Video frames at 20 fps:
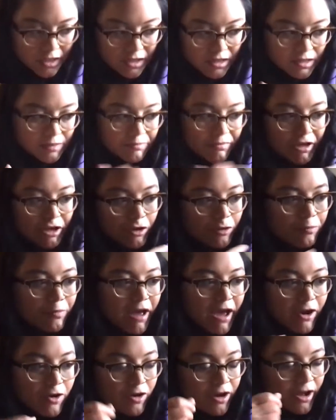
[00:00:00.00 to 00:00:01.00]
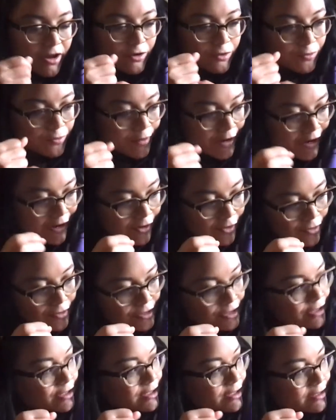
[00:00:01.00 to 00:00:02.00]
make your back kind of
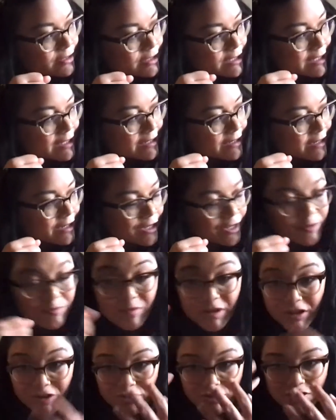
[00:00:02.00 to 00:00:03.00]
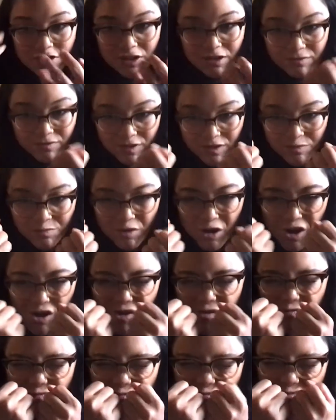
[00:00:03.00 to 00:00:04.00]
round, make yourself
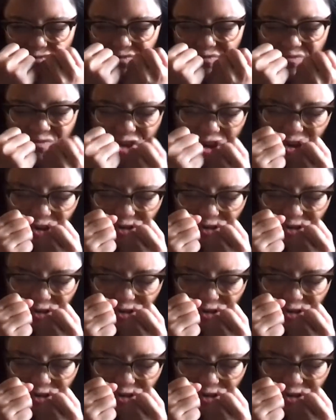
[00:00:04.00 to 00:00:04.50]
small, make your